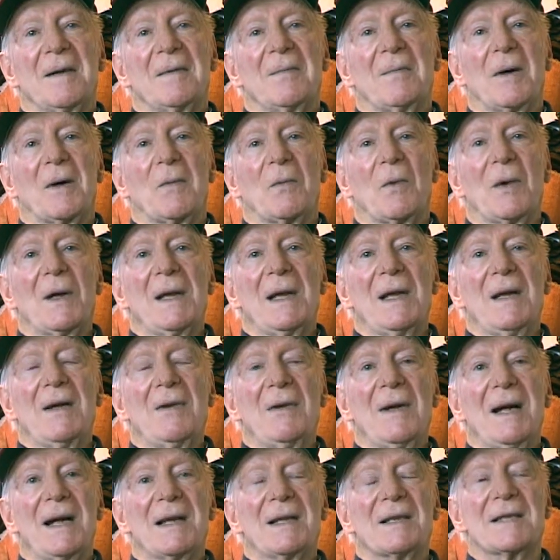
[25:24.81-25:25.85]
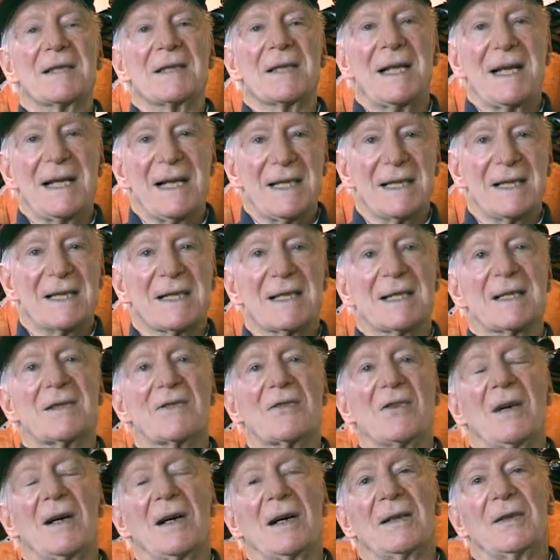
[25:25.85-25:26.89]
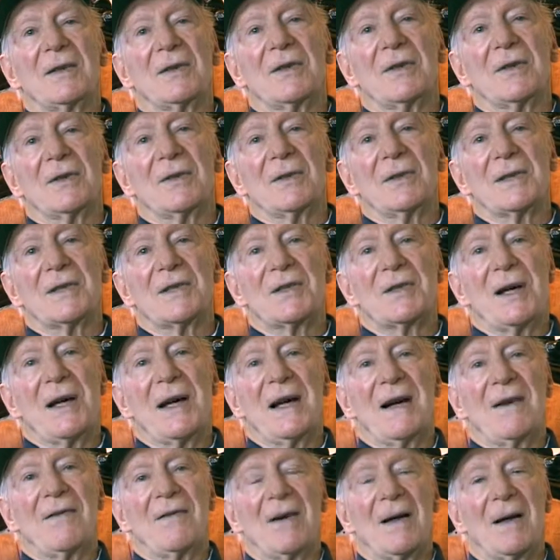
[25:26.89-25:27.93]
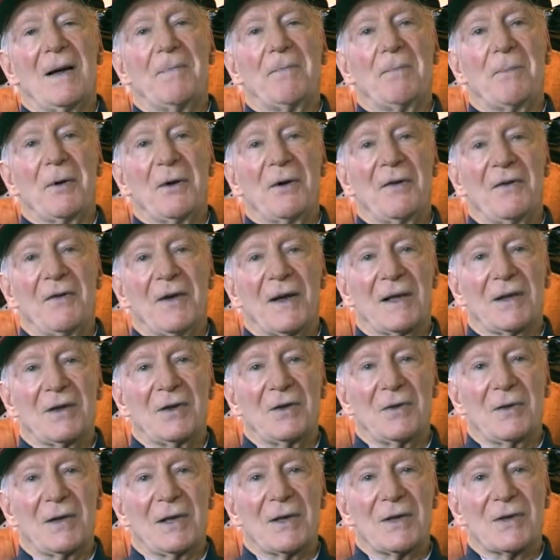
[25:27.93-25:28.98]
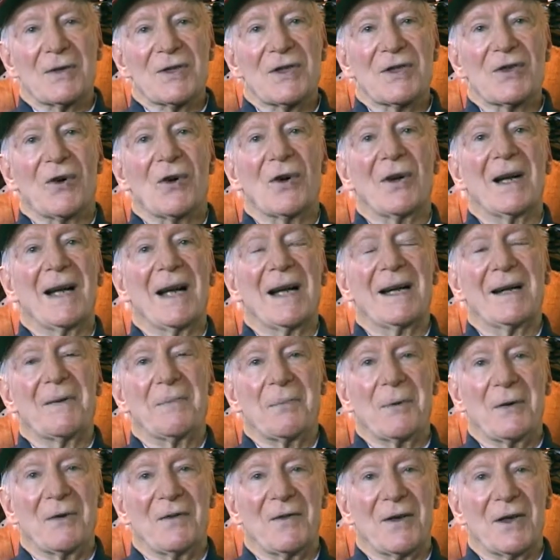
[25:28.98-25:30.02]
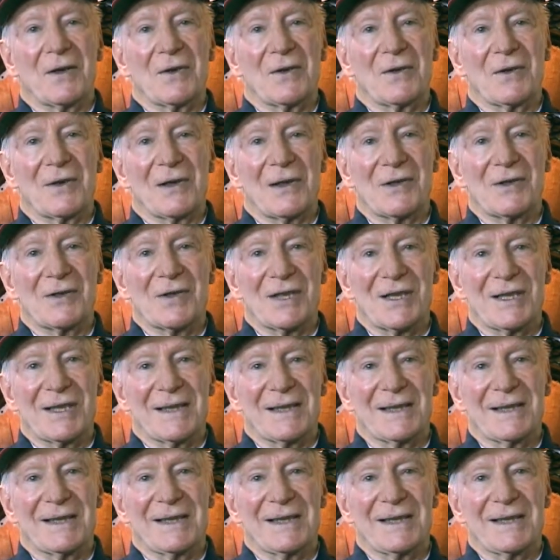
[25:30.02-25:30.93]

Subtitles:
But what the United States is trying to do is to have a perfect nuclear sword and a perfect nuclear shield.